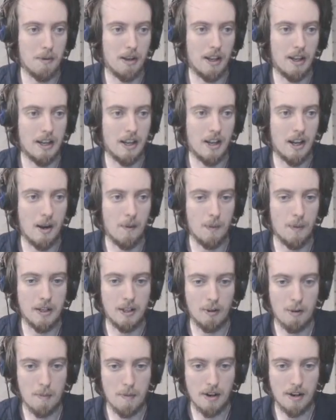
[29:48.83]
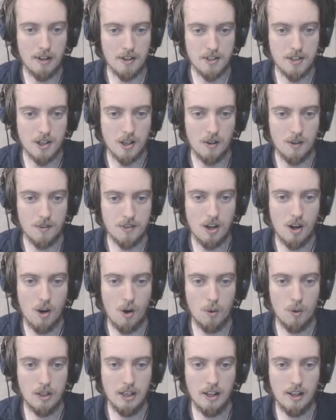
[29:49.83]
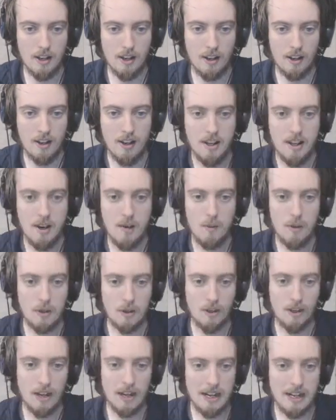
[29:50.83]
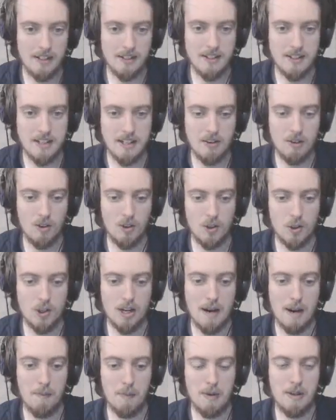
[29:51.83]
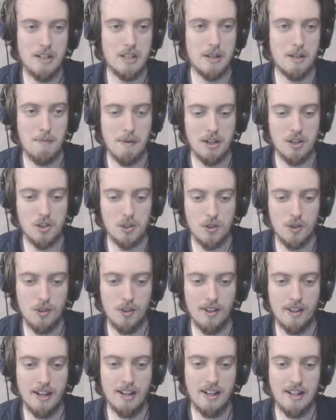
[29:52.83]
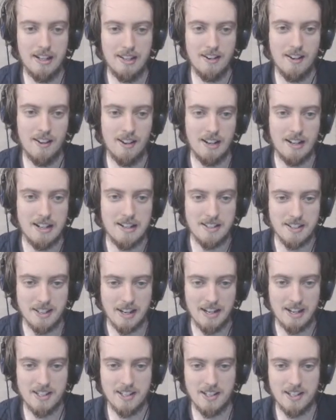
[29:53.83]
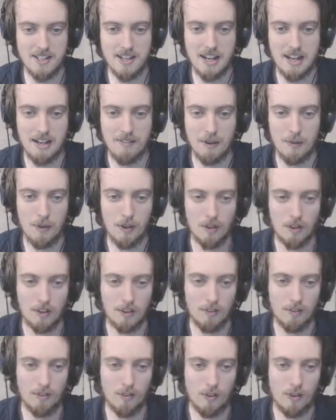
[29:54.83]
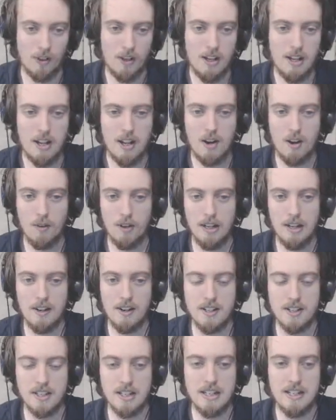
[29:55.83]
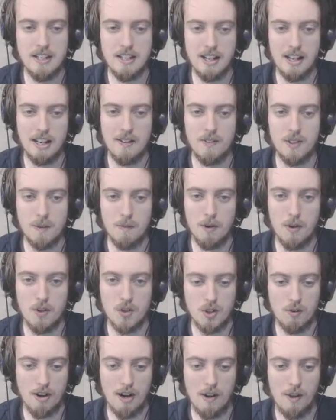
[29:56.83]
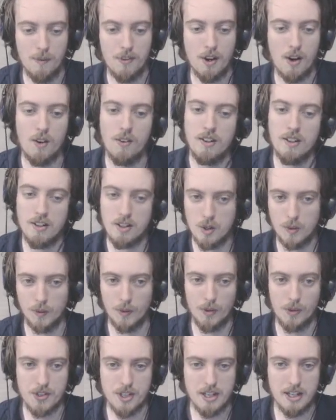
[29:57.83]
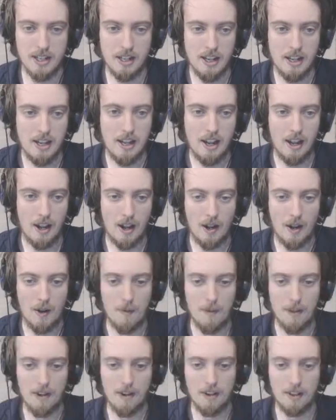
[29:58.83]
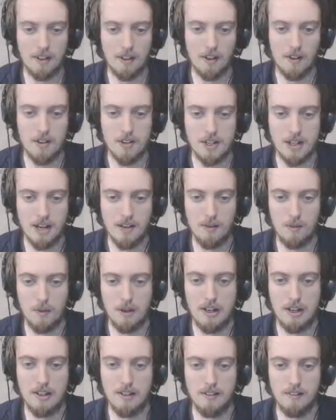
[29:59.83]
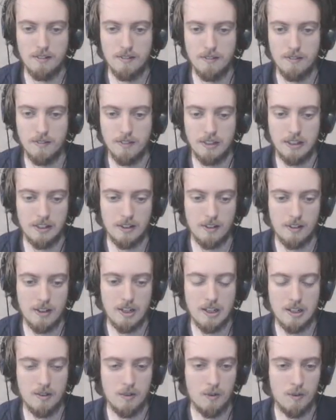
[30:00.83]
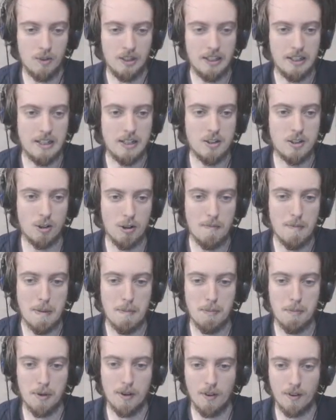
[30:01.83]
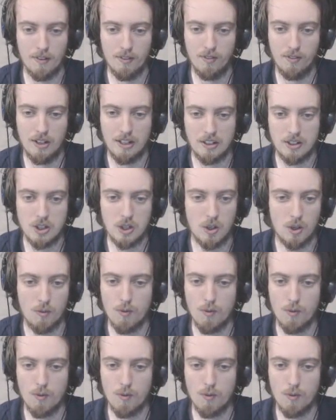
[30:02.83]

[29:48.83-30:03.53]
layer and we can remind ourselves, oh yeah, we got that hidden secret trap. We need to make sure that he dies. That's the save that we're looking for. Really nice and easy to leave some notes around that only you will see, and I'd encourage that when you need to remember a lot of things. You can